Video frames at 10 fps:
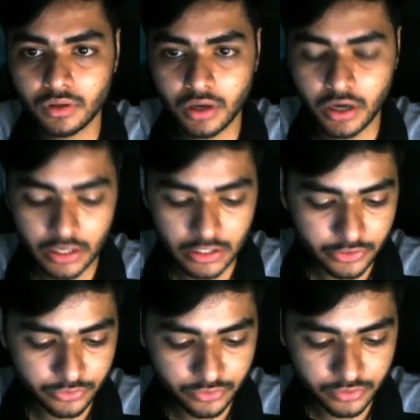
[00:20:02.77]
I'll
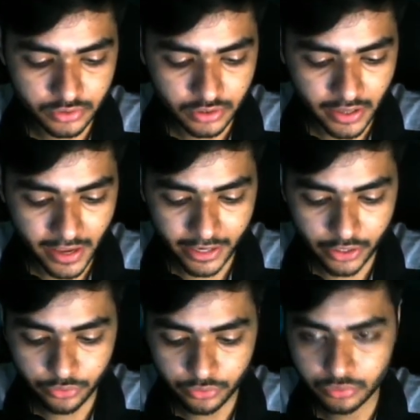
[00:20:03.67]
use
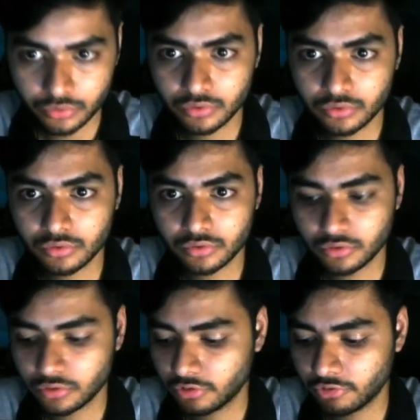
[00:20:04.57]
echo
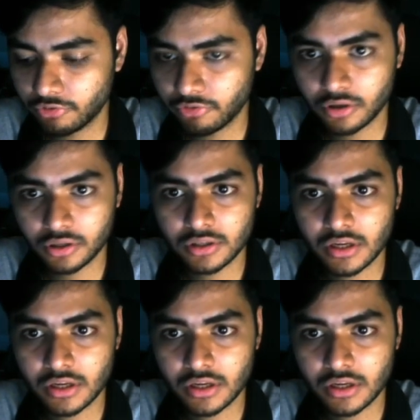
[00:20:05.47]
for,